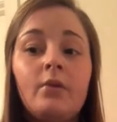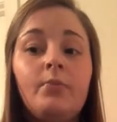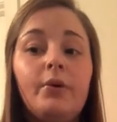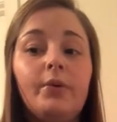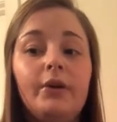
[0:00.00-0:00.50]

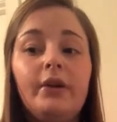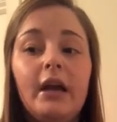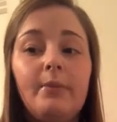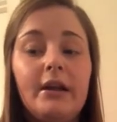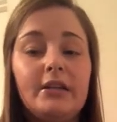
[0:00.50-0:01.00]
But wound care
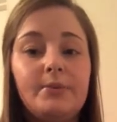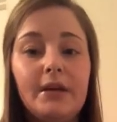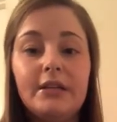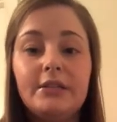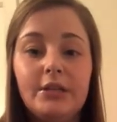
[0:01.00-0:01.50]
management
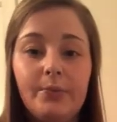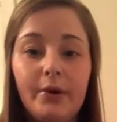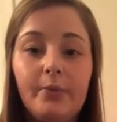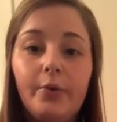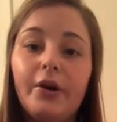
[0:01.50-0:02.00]
is super
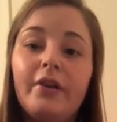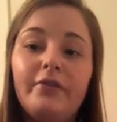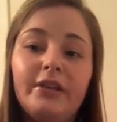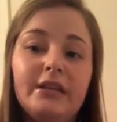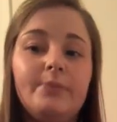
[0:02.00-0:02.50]
important for
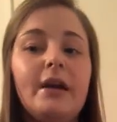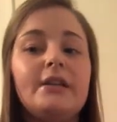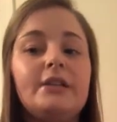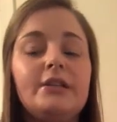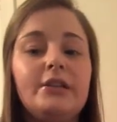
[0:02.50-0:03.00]
these
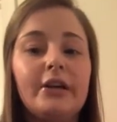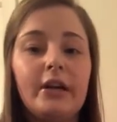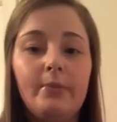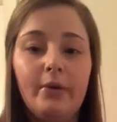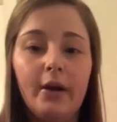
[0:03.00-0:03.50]
patients. You're going to
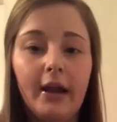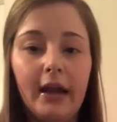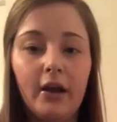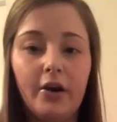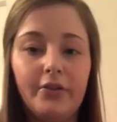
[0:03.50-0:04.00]
be
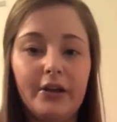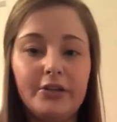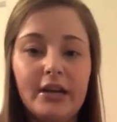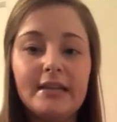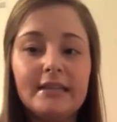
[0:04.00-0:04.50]
working on their
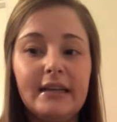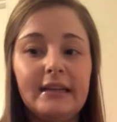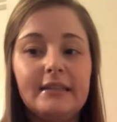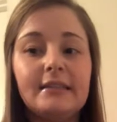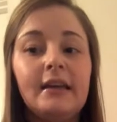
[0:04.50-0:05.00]

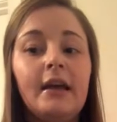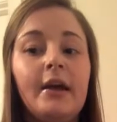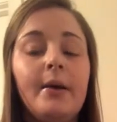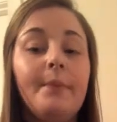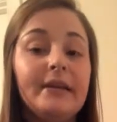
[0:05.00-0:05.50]
dressings,
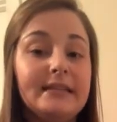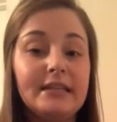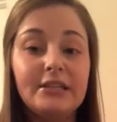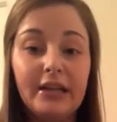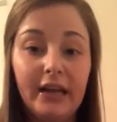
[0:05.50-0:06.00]

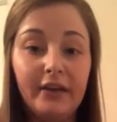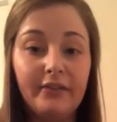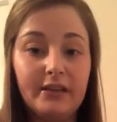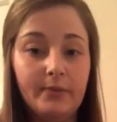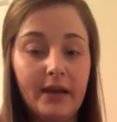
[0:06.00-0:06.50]
positioning of
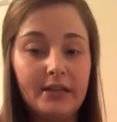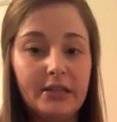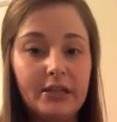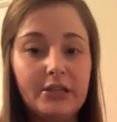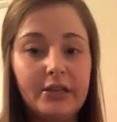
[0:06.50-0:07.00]
these
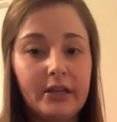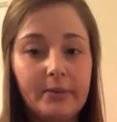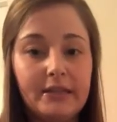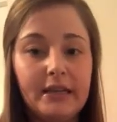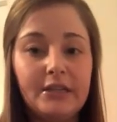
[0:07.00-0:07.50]
patients. You're going to be
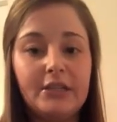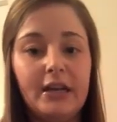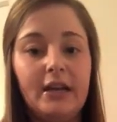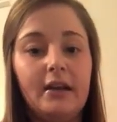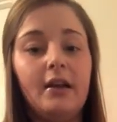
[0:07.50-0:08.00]

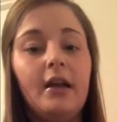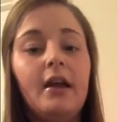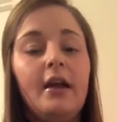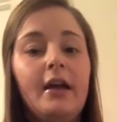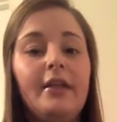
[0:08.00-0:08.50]
teaching
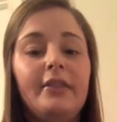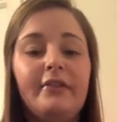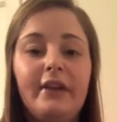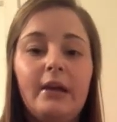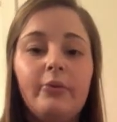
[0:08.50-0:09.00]
the
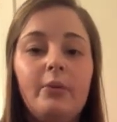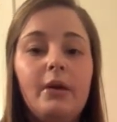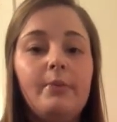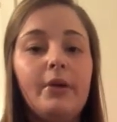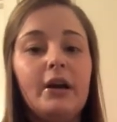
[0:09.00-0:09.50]
family
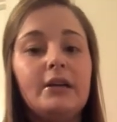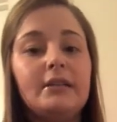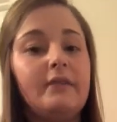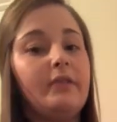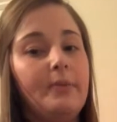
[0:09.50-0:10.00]
members
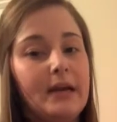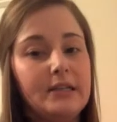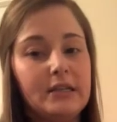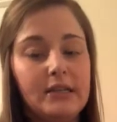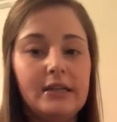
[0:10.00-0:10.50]
if the
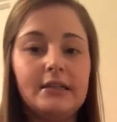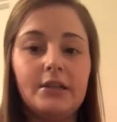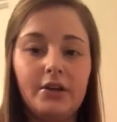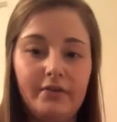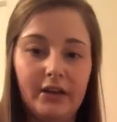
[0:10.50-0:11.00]
patient is
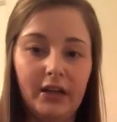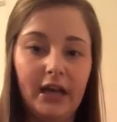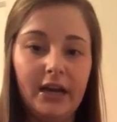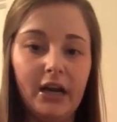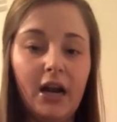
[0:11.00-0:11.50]
on a
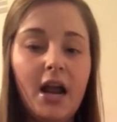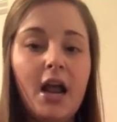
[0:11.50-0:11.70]
ventilator,